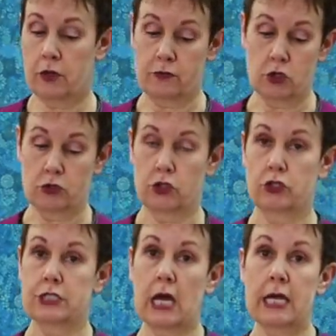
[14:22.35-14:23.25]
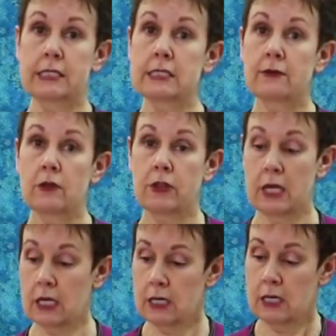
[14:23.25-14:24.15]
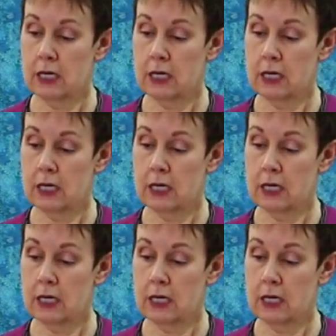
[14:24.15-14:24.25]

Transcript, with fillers: you've chosen your designs and everything.